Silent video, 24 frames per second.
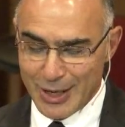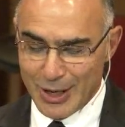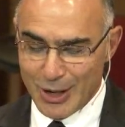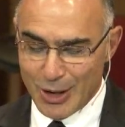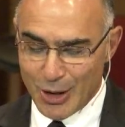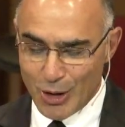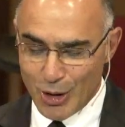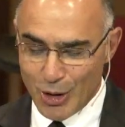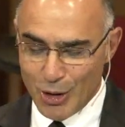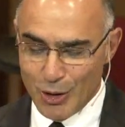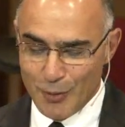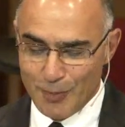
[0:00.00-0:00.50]

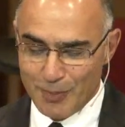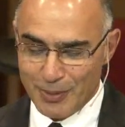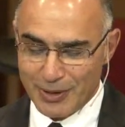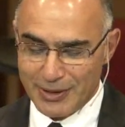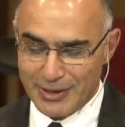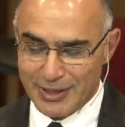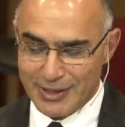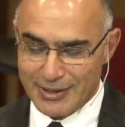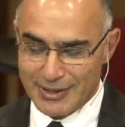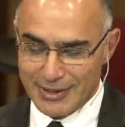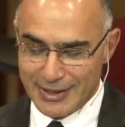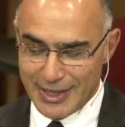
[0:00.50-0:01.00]
Hope
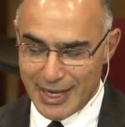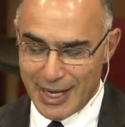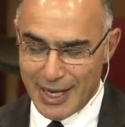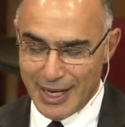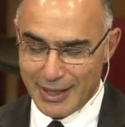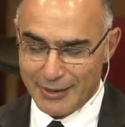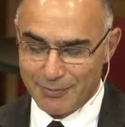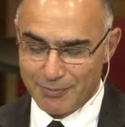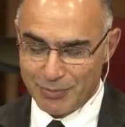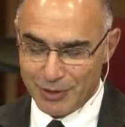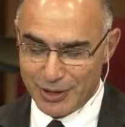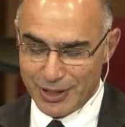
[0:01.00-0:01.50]
does
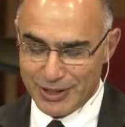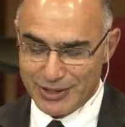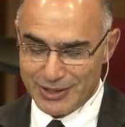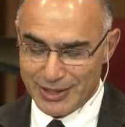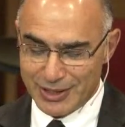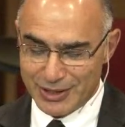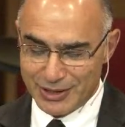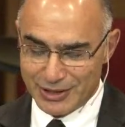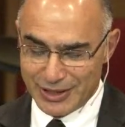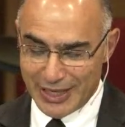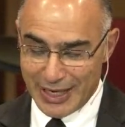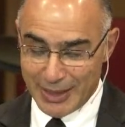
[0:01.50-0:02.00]
not put us to
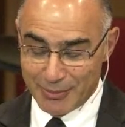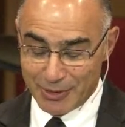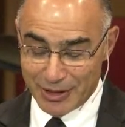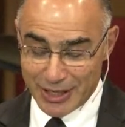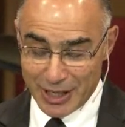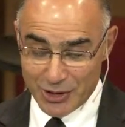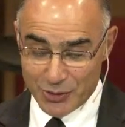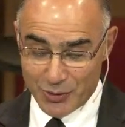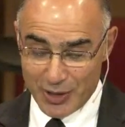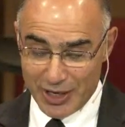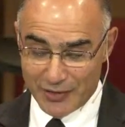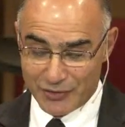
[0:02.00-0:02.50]
shame.
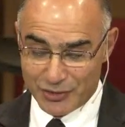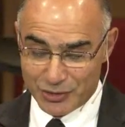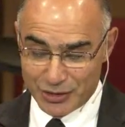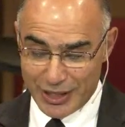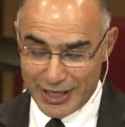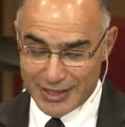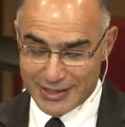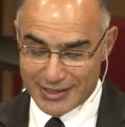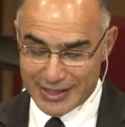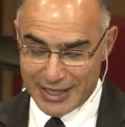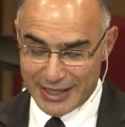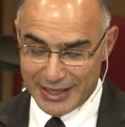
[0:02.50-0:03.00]
Another way of
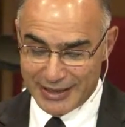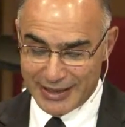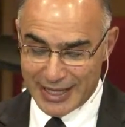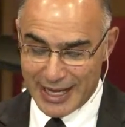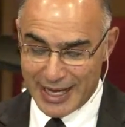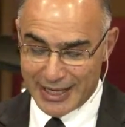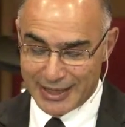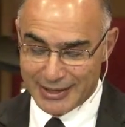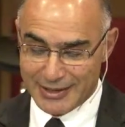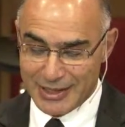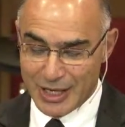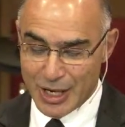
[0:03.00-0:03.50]
translating
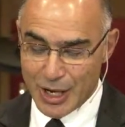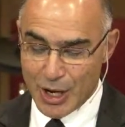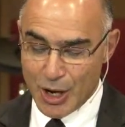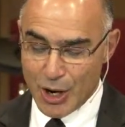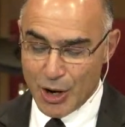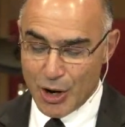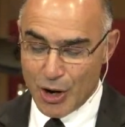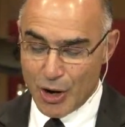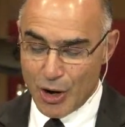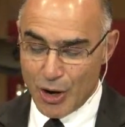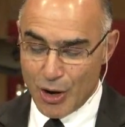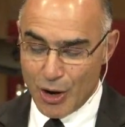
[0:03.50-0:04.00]
that is
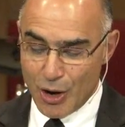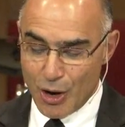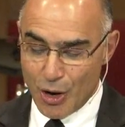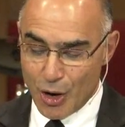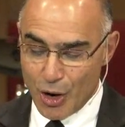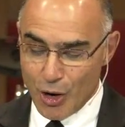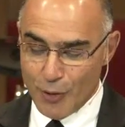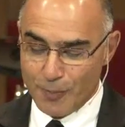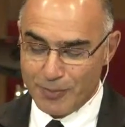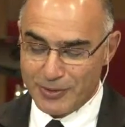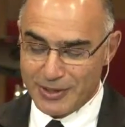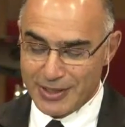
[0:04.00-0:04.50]

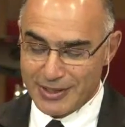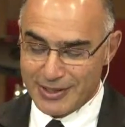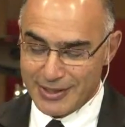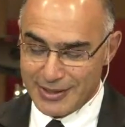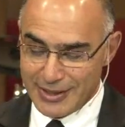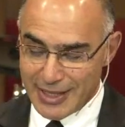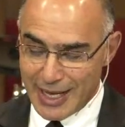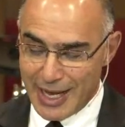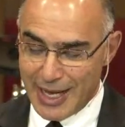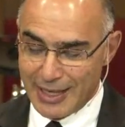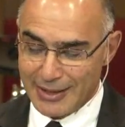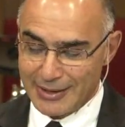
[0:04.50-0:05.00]
hope does
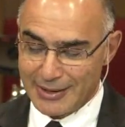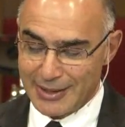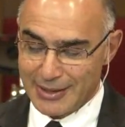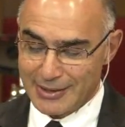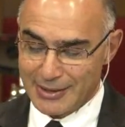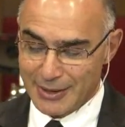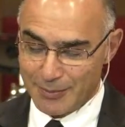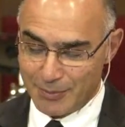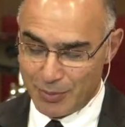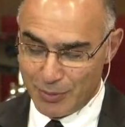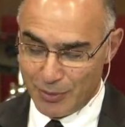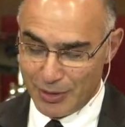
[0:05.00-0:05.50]
not
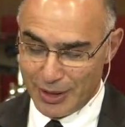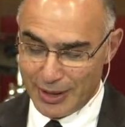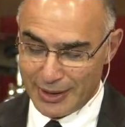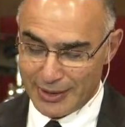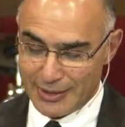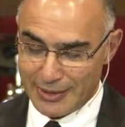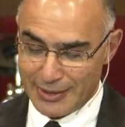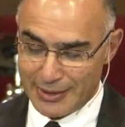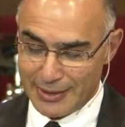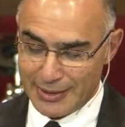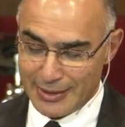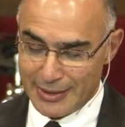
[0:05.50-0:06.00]

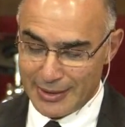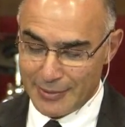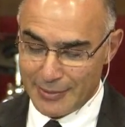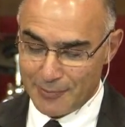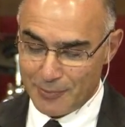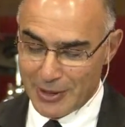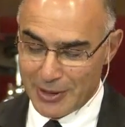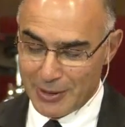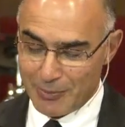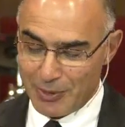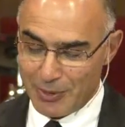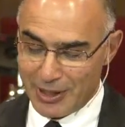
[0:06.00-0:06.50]
disappoint,
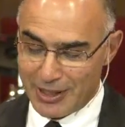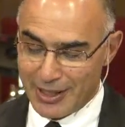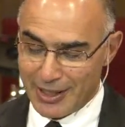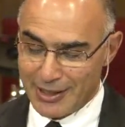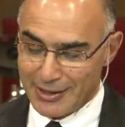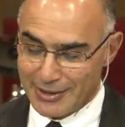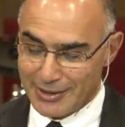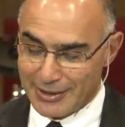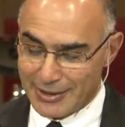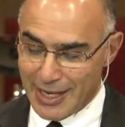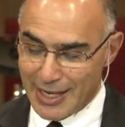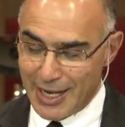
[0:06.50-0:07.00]

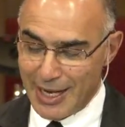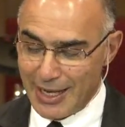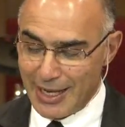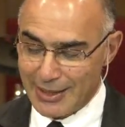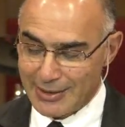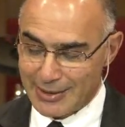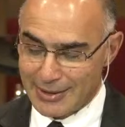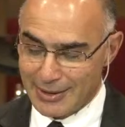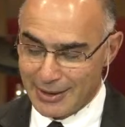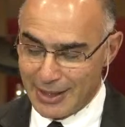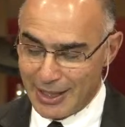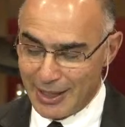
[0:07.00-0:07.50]
because
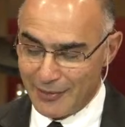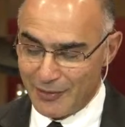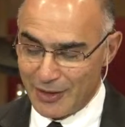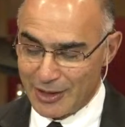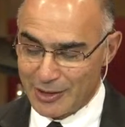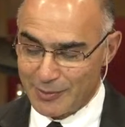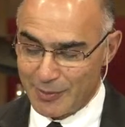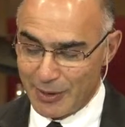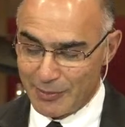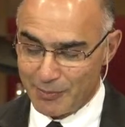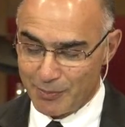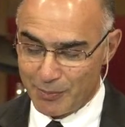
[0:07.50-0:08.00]
God's love
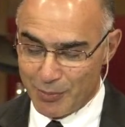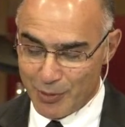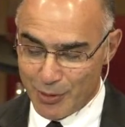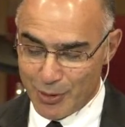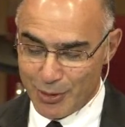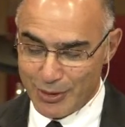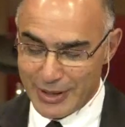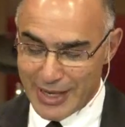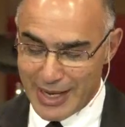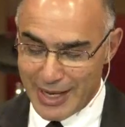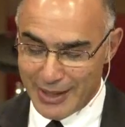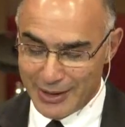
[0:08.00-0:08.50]
has been
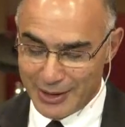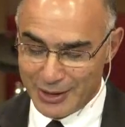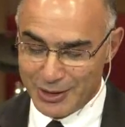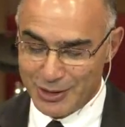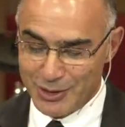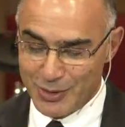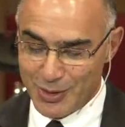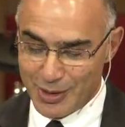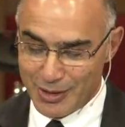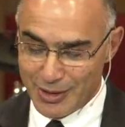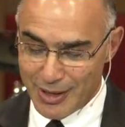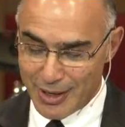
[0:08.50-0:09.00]
poured out
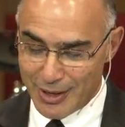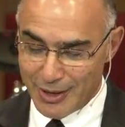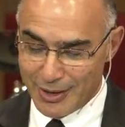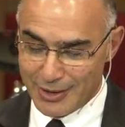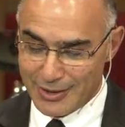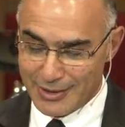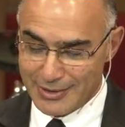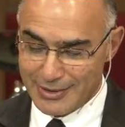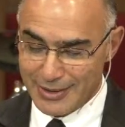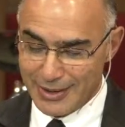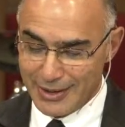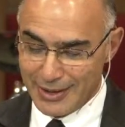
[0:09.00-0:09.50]
into our
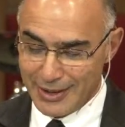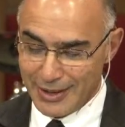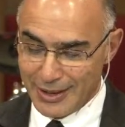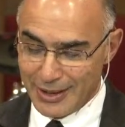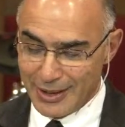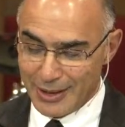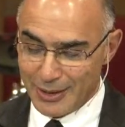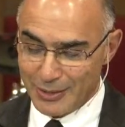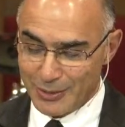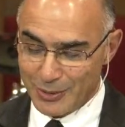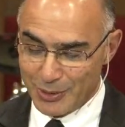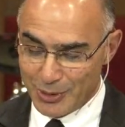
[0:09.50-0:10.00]
hearts
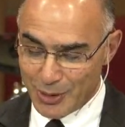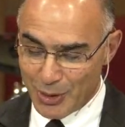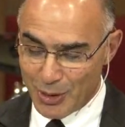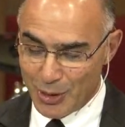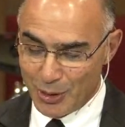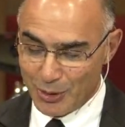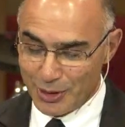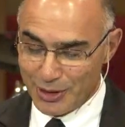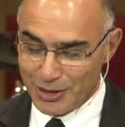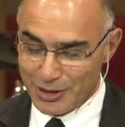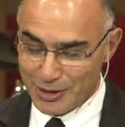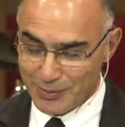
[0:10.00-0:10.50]
through the
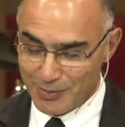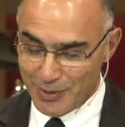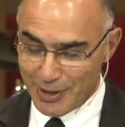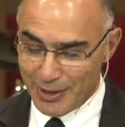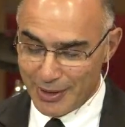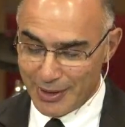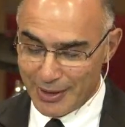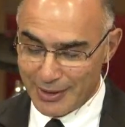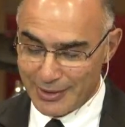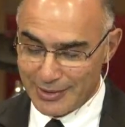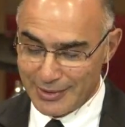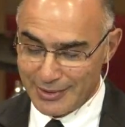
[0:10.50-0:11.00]
Holy
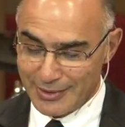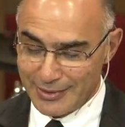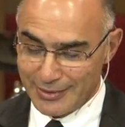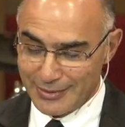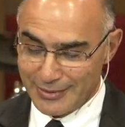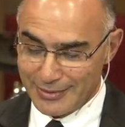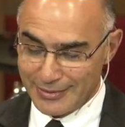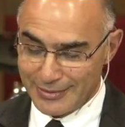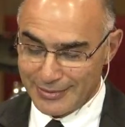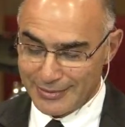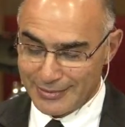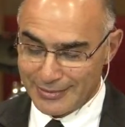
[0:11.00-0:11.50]
Spirit
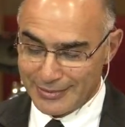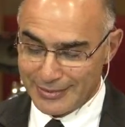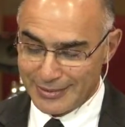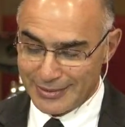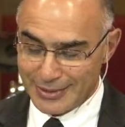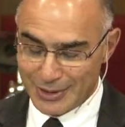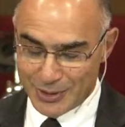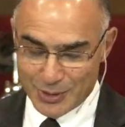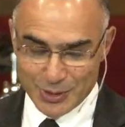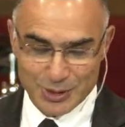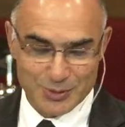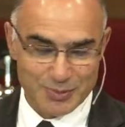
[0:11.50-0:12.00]

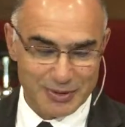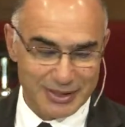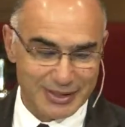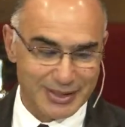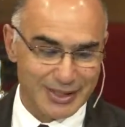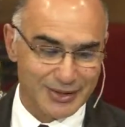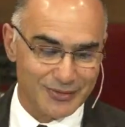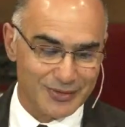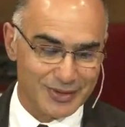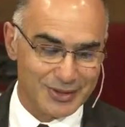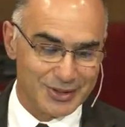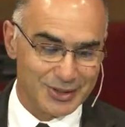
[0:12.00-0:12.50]
who has been
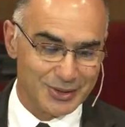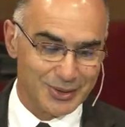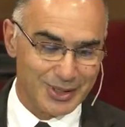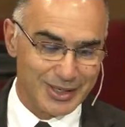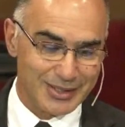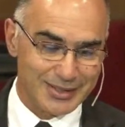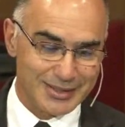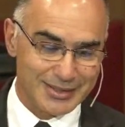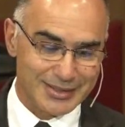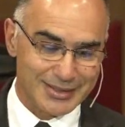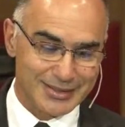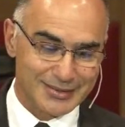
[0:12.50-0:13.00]
given to
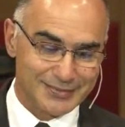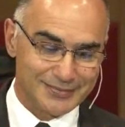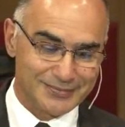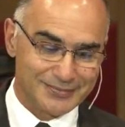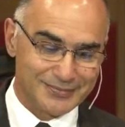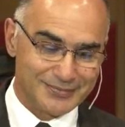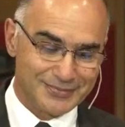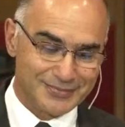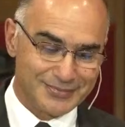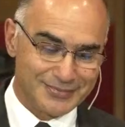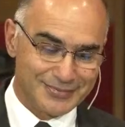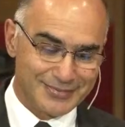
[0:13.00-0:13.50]
us.
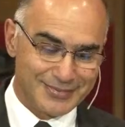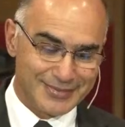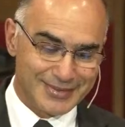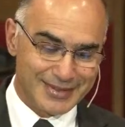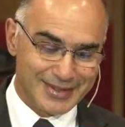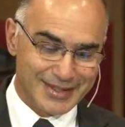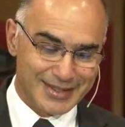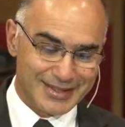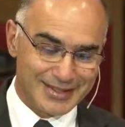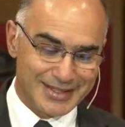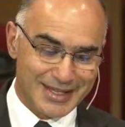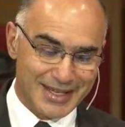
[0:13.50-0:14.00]

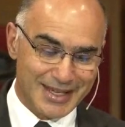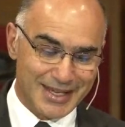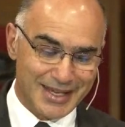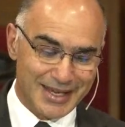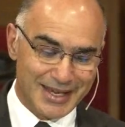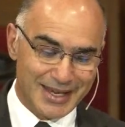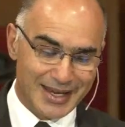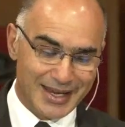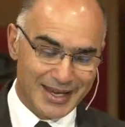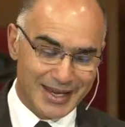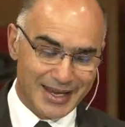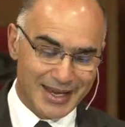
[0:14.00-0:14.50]

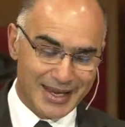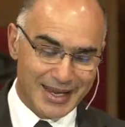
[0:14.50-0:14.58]
See,